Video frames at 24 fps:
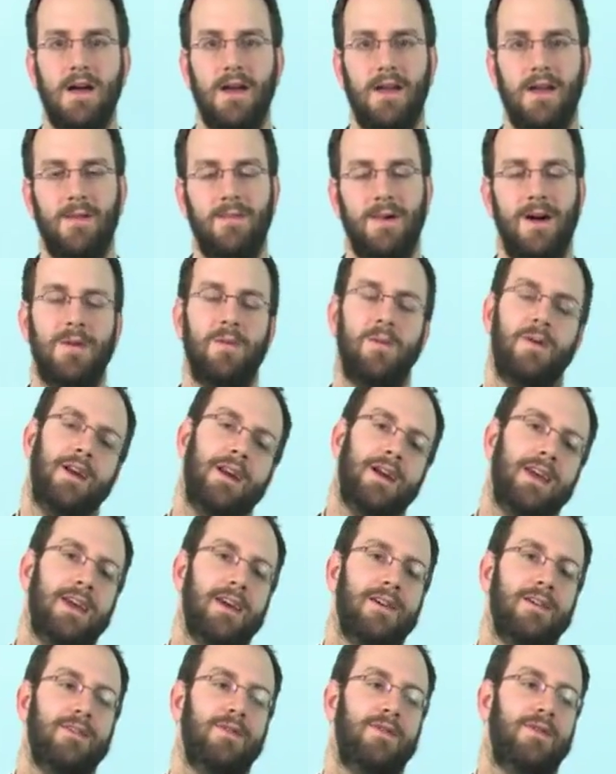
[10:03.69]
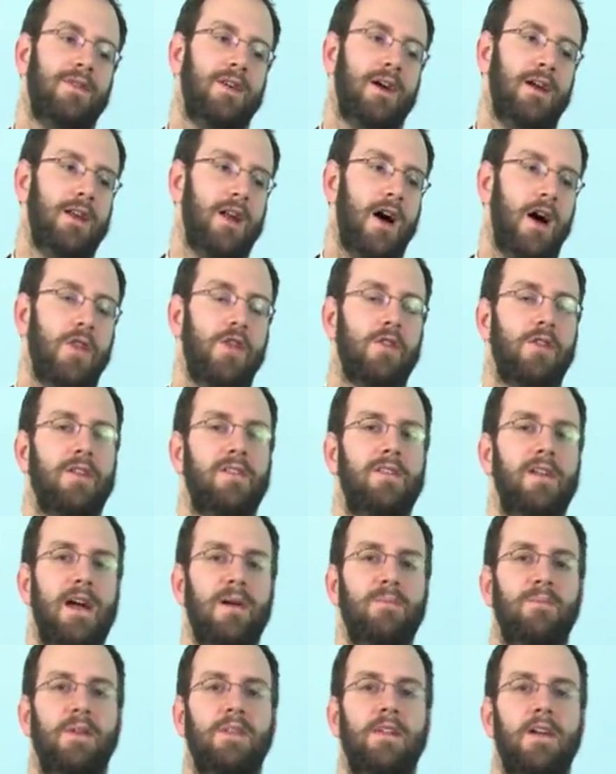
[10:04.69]
You might want to give other
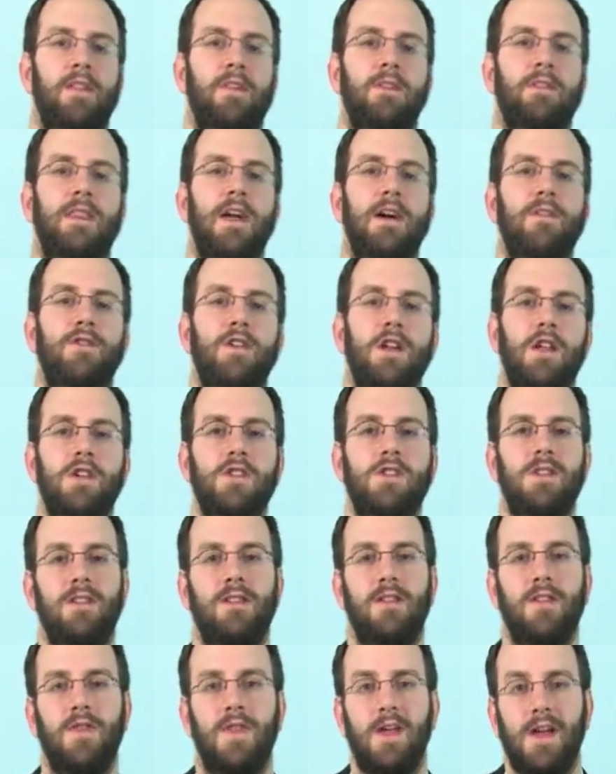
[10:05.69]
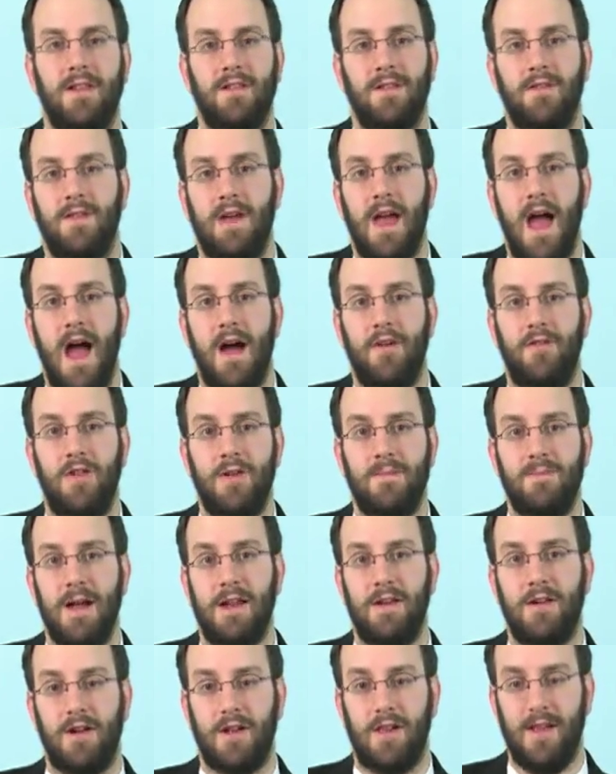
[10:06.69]
examples, other definitions and things if you have to
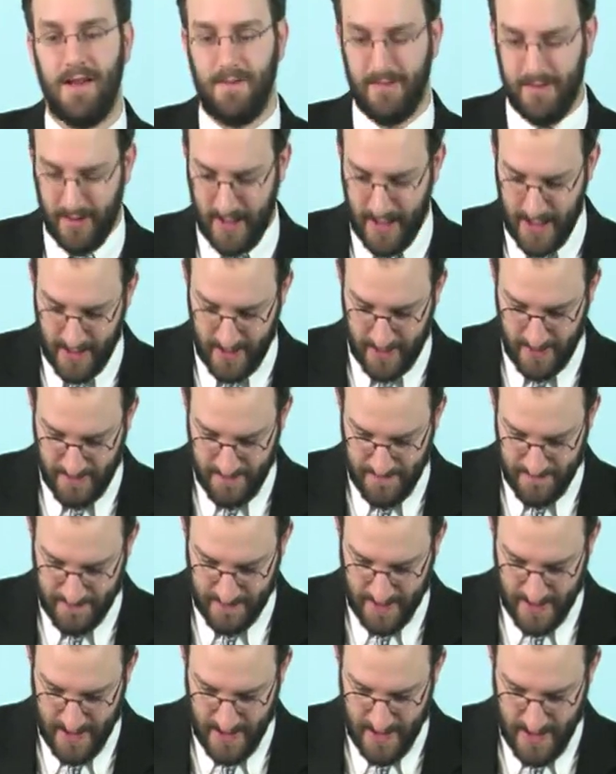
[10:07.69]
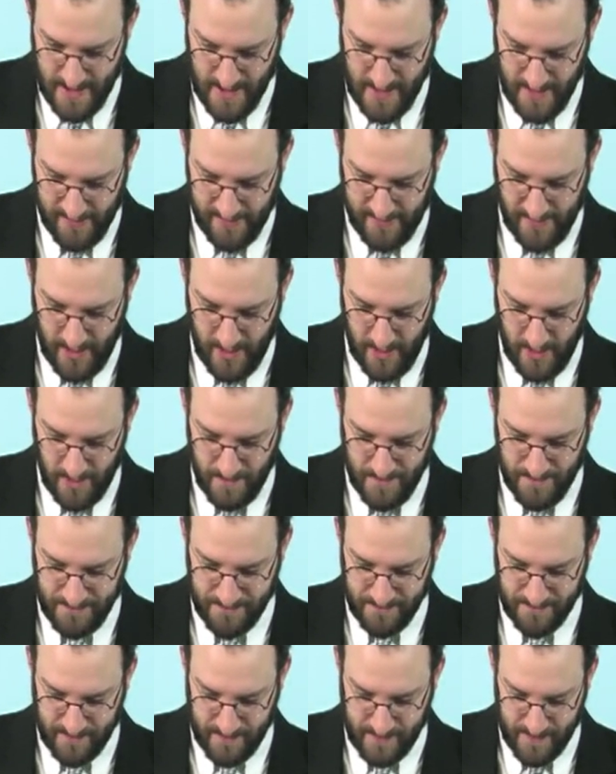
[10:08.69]
amend your claims later. So
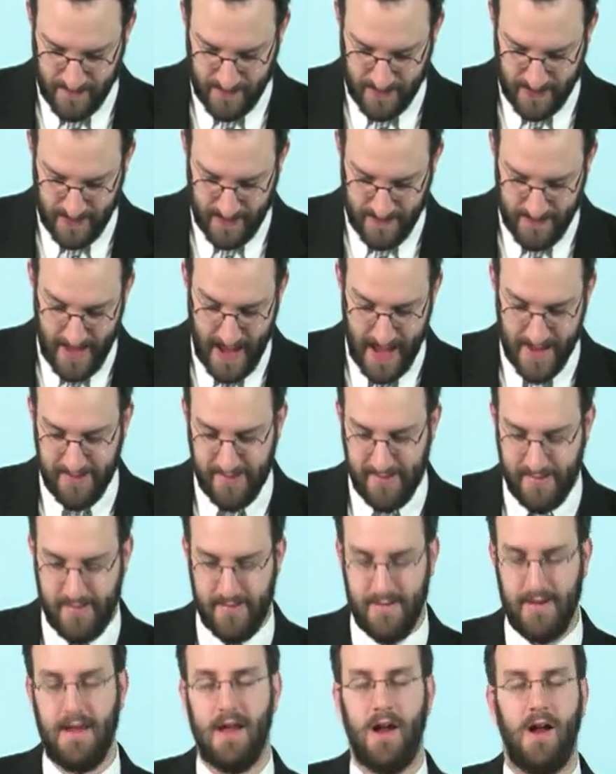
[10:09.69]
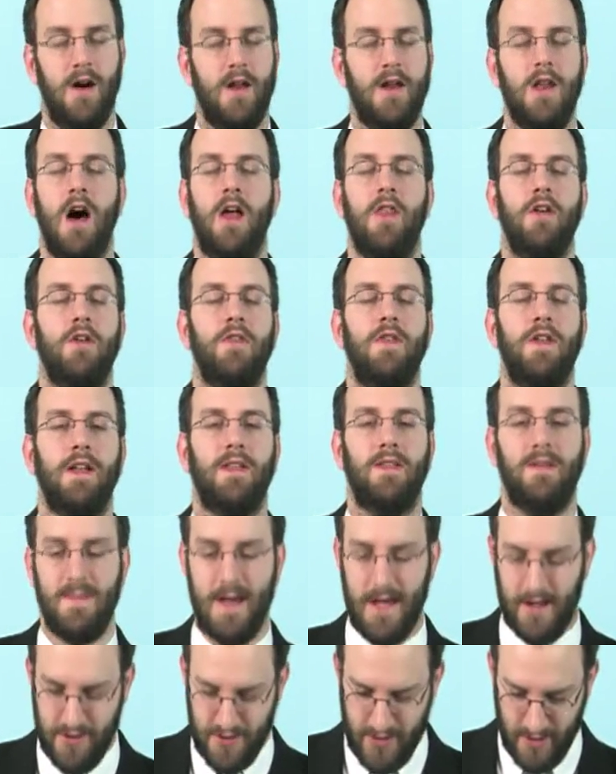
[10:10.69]
that's, you know, another thing to
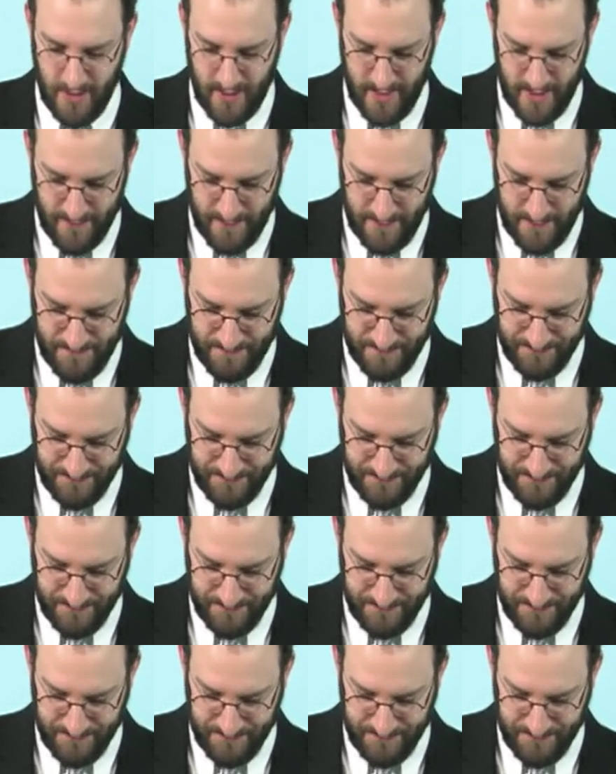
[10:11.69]
make sure of.